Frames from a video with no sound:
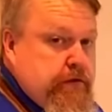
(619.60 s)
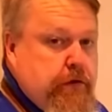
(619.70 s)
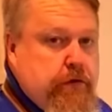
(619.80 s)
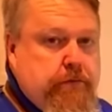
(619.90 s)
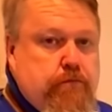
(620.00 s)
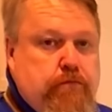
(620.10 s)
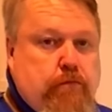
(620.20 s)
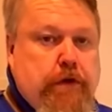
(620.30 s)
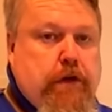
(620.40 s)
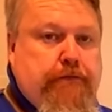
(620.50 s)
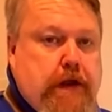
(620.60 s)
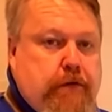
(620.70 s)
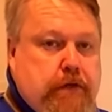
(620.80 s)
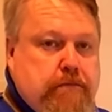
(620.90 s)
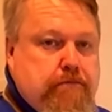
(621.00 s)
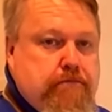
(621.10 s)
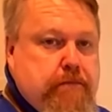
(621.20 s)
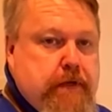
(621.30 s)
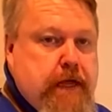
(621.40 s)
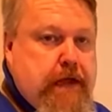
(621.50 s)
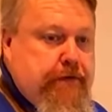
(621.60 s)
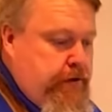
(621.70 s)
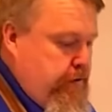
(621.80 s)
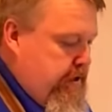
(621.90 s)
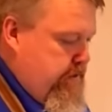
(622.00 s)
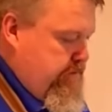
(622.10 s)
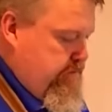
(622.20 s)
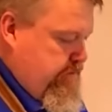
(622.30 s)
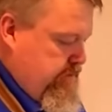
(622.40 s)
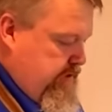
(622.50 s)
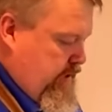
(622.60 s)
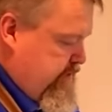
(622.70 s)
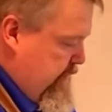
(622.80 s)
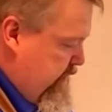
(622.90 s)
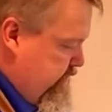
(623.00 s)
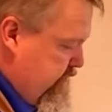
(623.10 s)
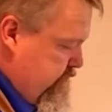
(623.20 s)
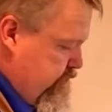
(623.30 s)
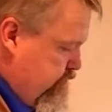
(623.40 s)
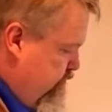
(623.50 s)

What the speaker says: So in one of your favorite heavy-duty saucepans,